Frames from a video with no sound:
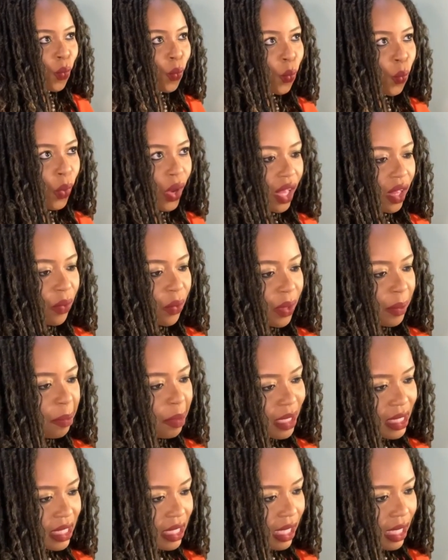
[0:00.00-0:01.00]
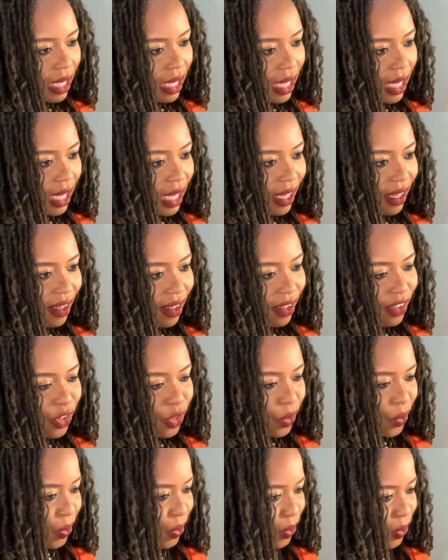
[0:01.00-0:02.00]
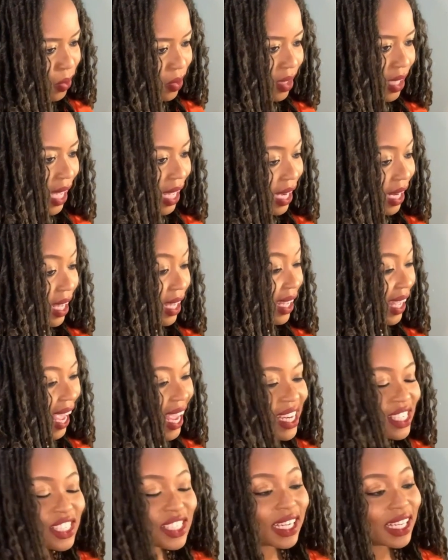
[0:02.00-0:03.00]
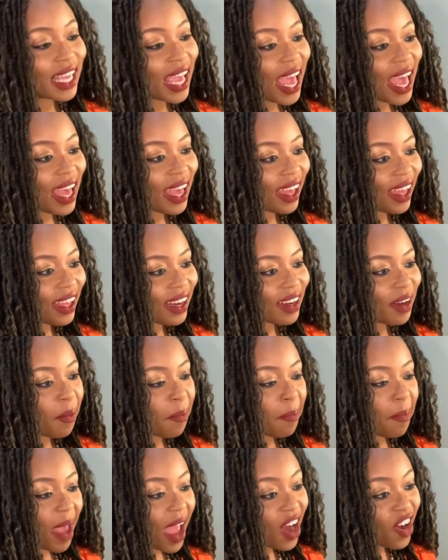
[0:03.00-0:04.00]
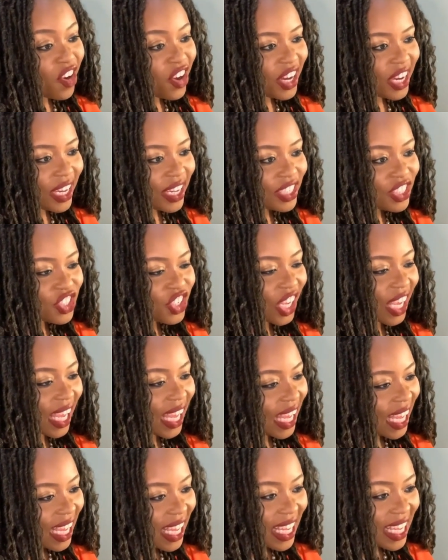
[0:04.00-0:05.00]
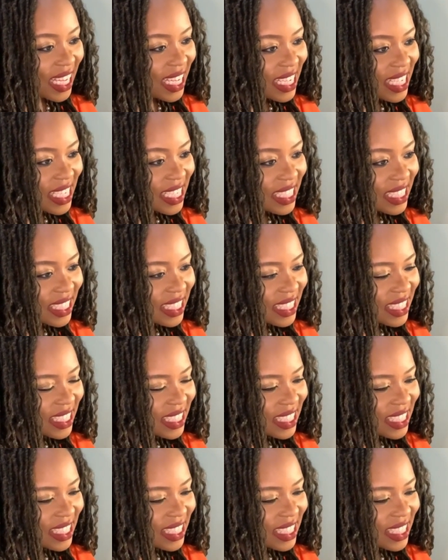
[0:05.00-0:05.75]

Will we be seeing you getting engaged again, marriage, kids?